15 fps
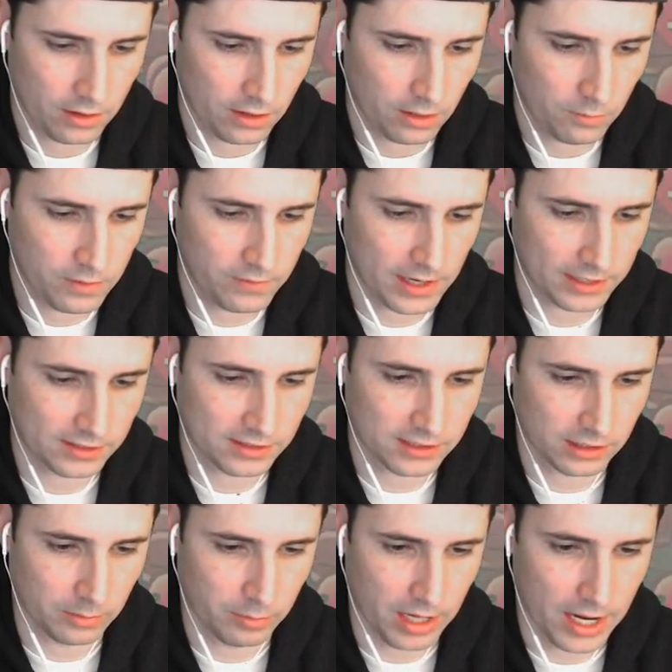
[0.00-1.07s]
We've got this in
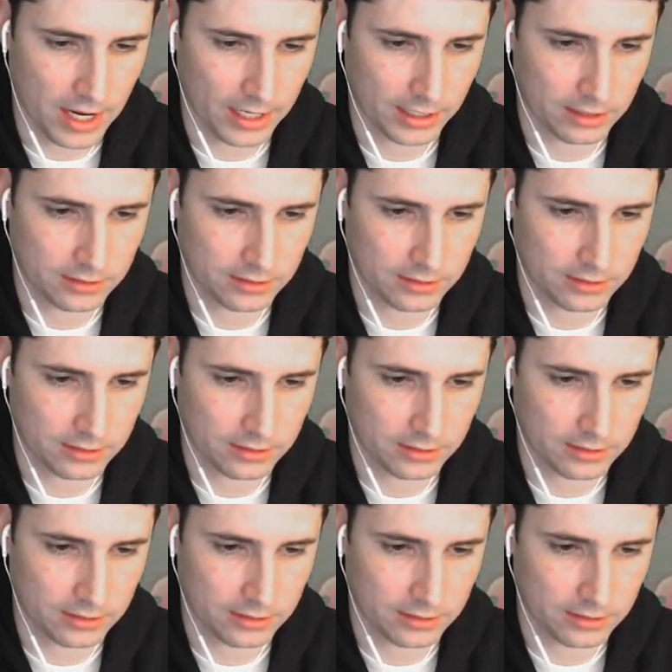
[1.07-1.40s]
the bag.